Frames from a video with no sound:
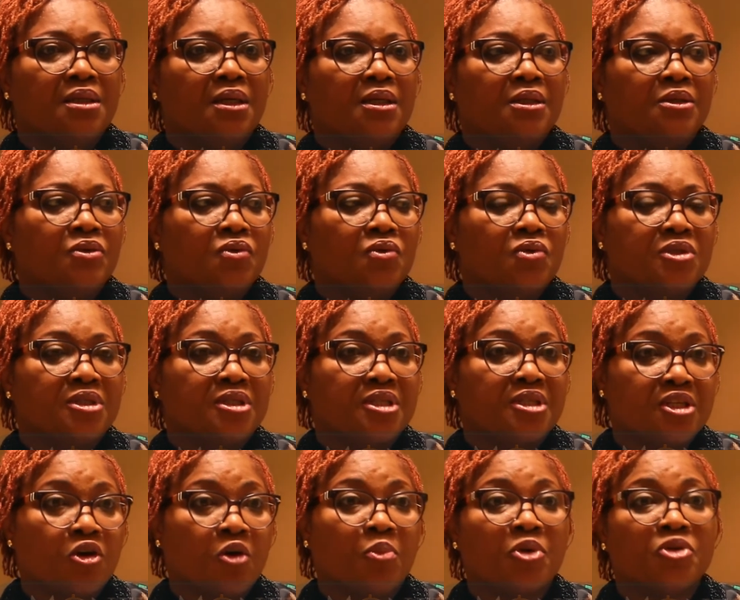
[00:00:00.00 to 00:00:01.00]
you know,
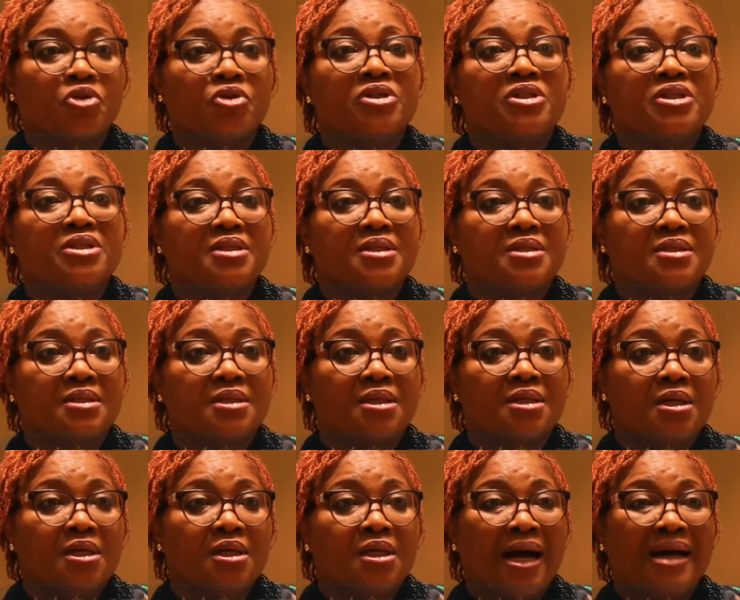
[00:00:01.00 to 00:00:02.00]
seek opportunities,
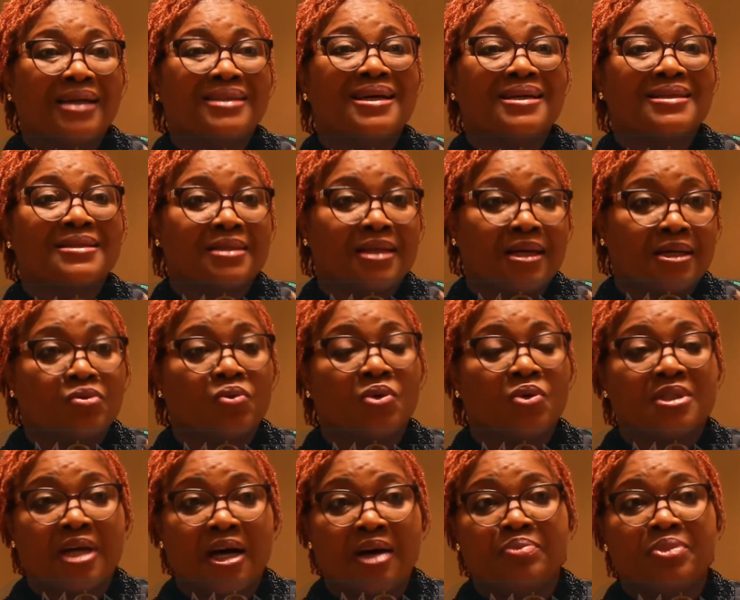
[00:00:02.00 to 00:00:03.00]
understand
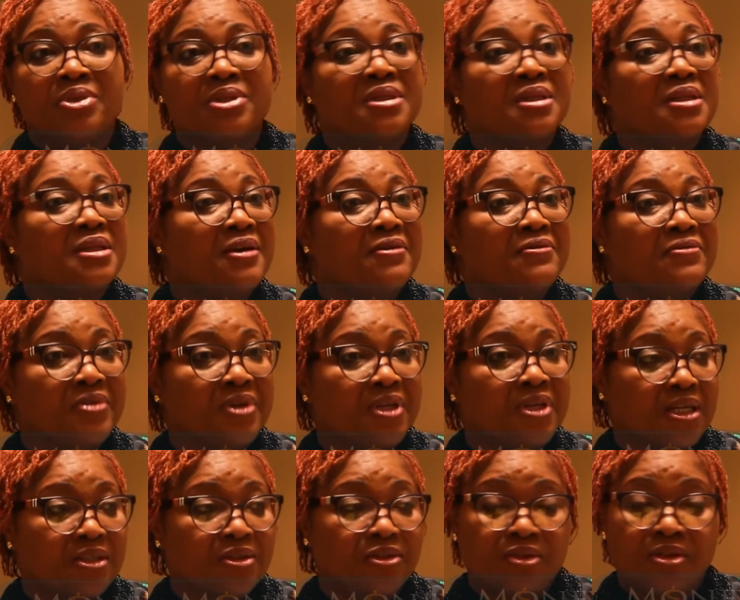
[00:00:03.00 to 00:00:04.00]
what happens in every
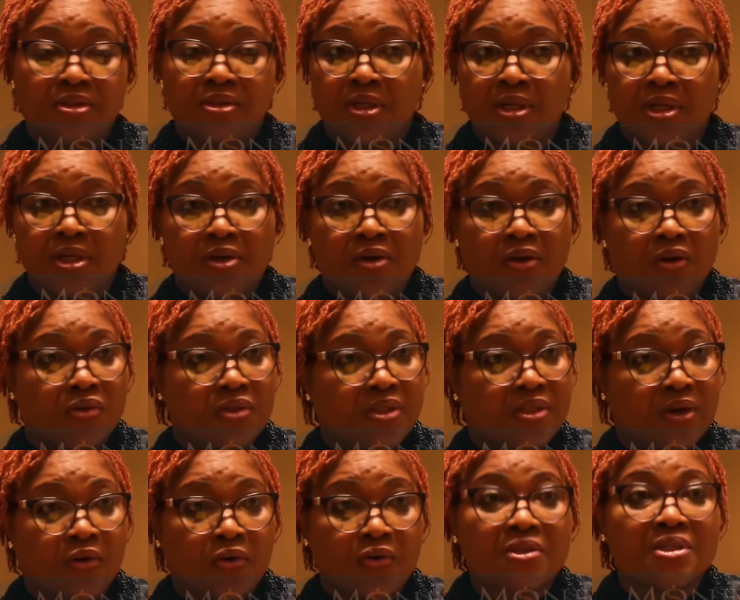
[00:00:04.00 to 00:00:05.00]
country on
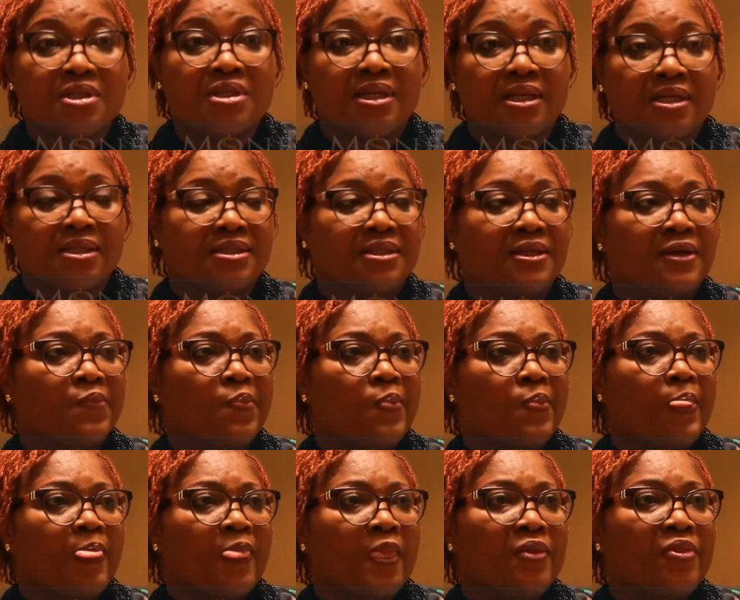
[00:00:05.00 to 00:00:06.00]
the continent,
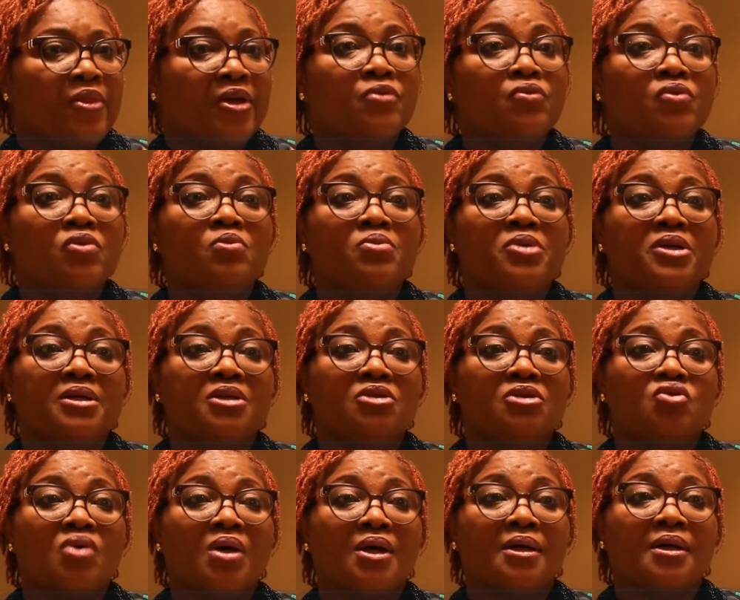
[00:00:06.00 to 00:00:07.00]
and then we'll begin
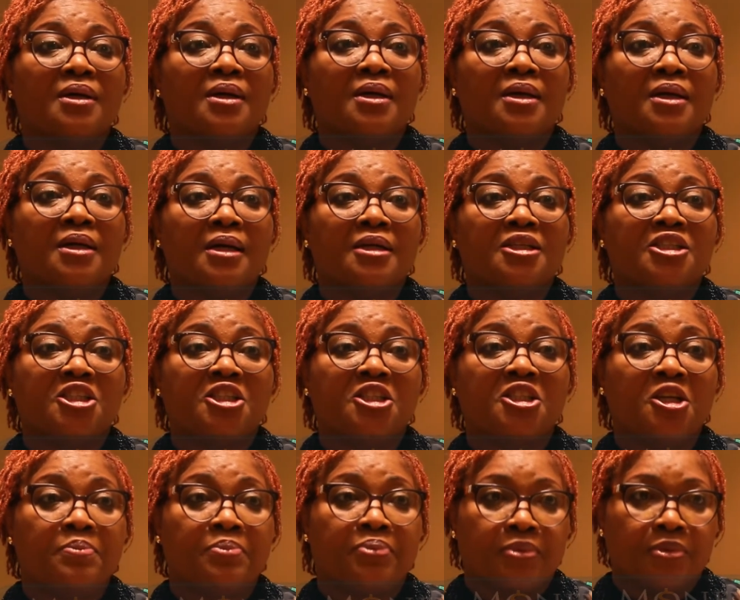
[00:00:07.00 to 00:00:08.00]
to
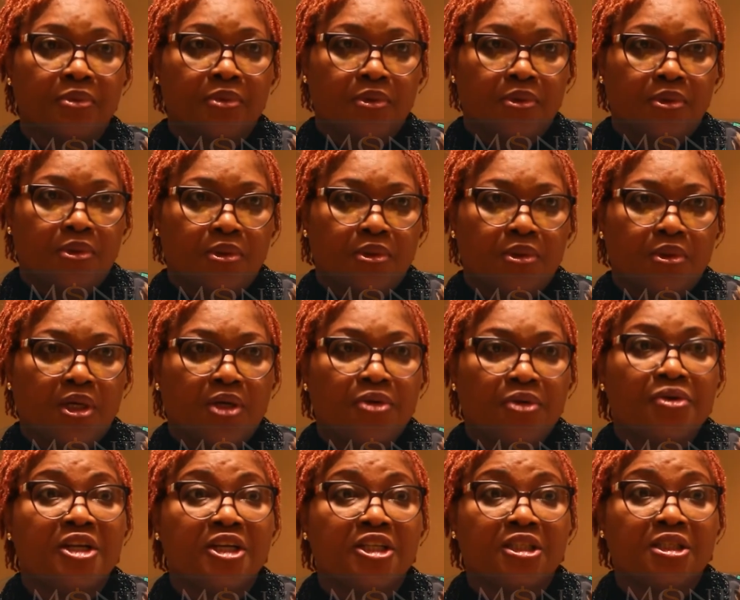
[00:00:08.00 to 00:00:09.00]
shape a
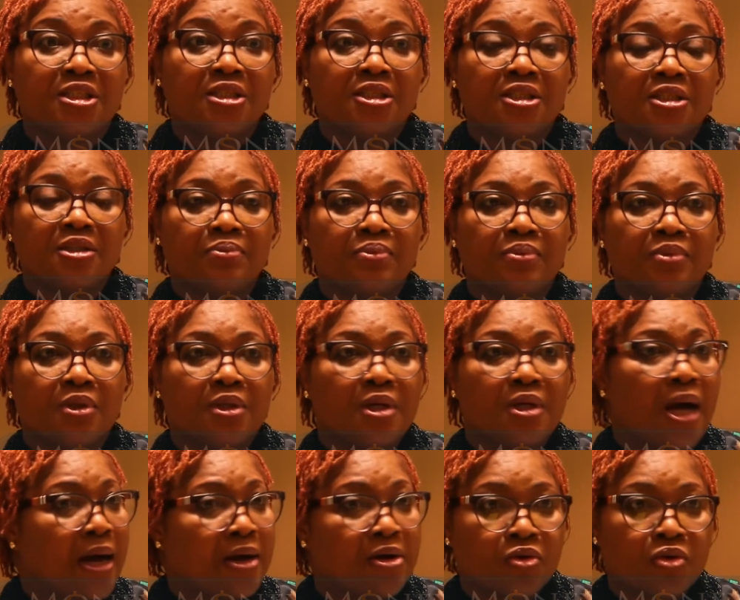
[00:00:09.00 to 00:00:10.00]
relationship
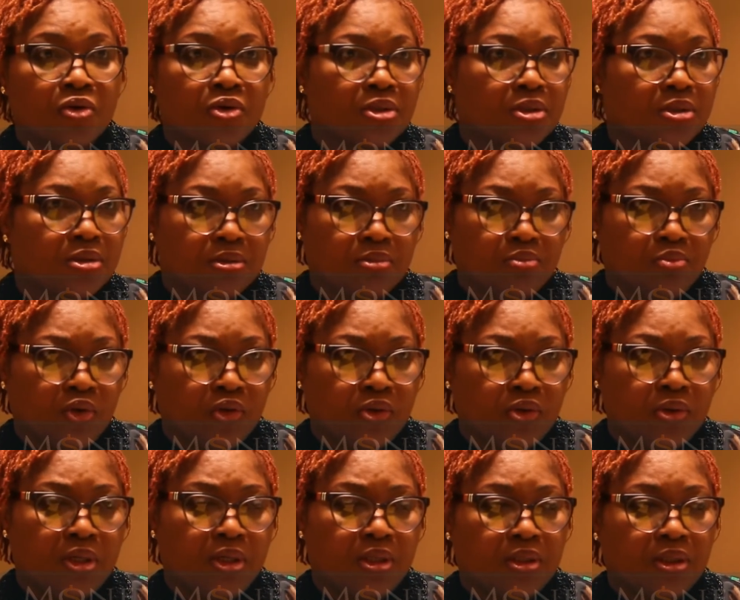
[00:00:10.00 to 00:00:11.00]
across,
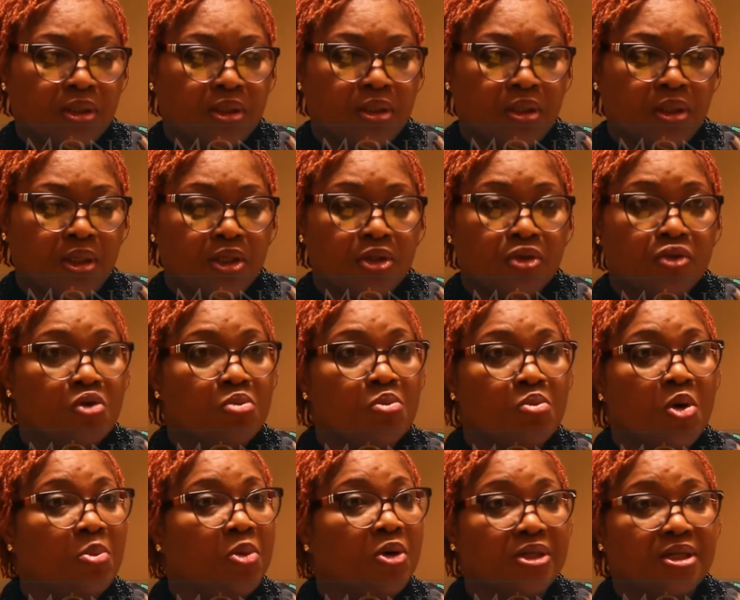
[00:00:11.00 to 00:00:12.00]
no
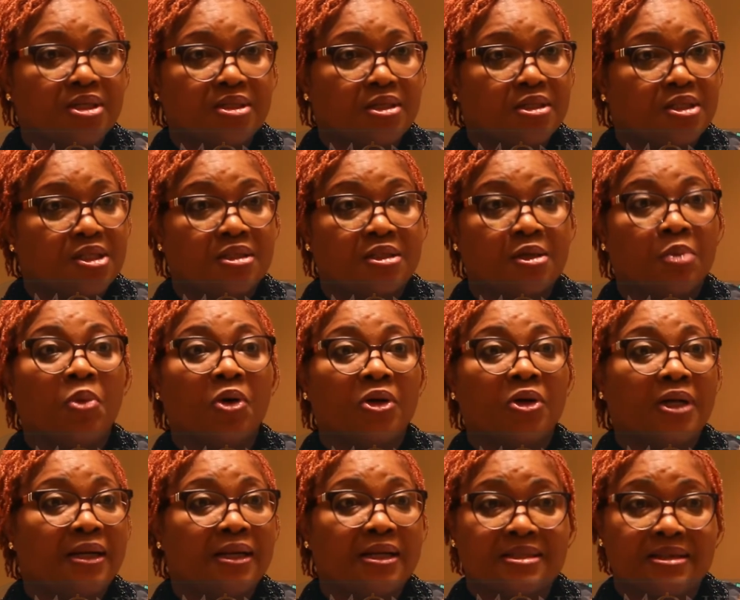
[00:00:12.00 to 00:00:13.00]
more borders. It's a
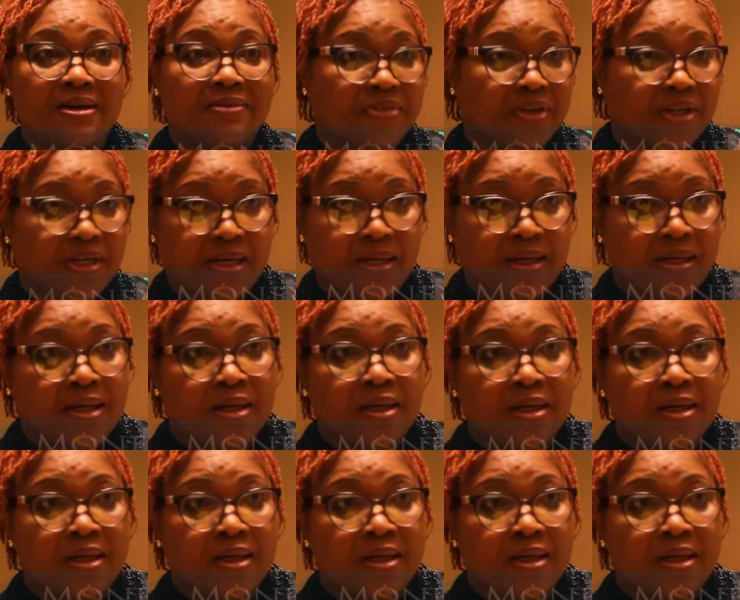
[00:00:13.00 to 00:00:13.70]
borderless Africa.